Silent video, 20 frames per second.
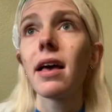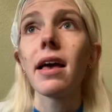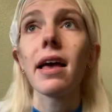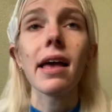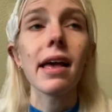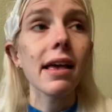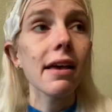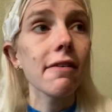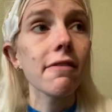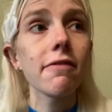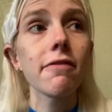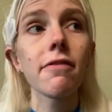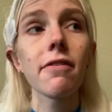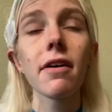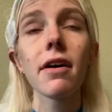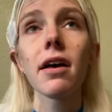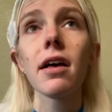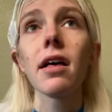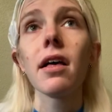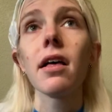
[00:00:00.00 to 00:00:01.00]
if
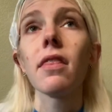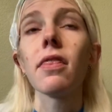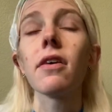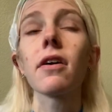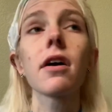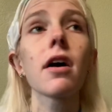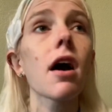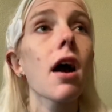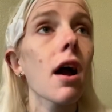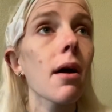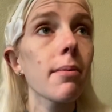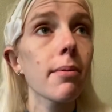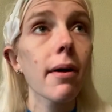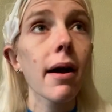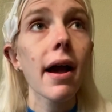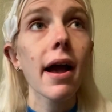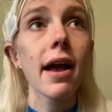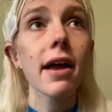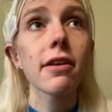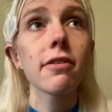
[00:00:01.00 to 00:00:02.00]
the
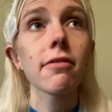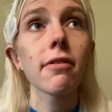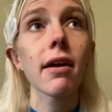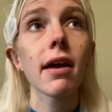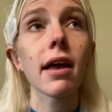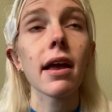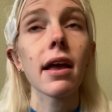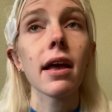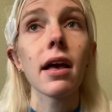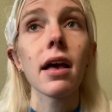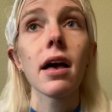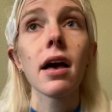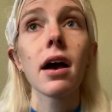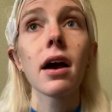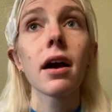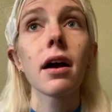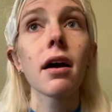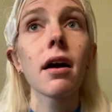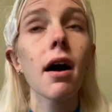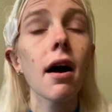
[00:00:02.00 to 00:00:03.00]
carbohydrate
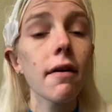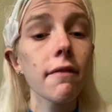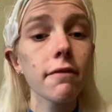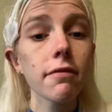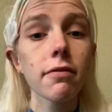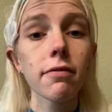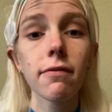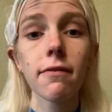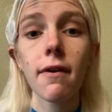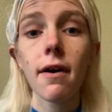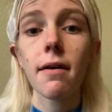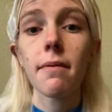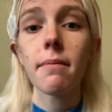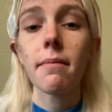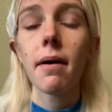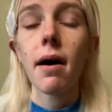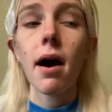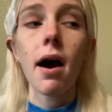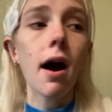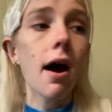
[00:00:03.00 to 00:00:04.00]
comes from
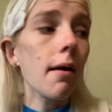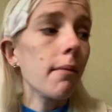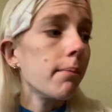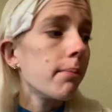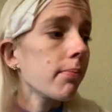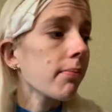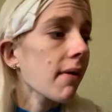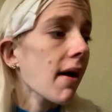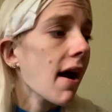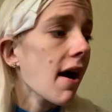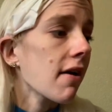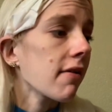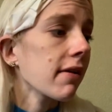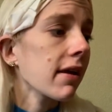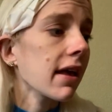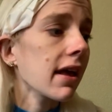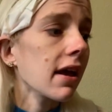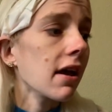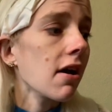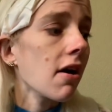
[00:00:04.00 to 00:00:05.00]
a
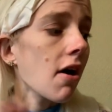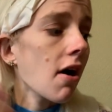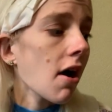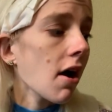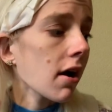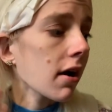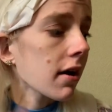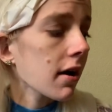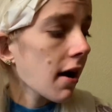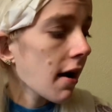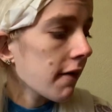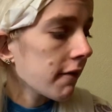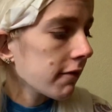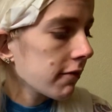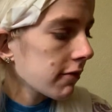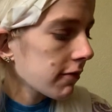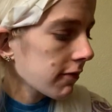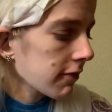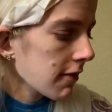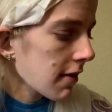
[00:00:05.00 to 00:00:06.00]
brownie or
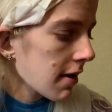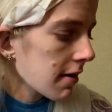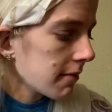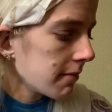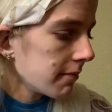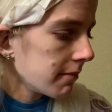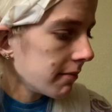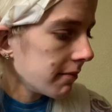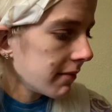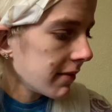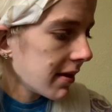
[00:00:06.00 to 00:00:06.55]
comes from,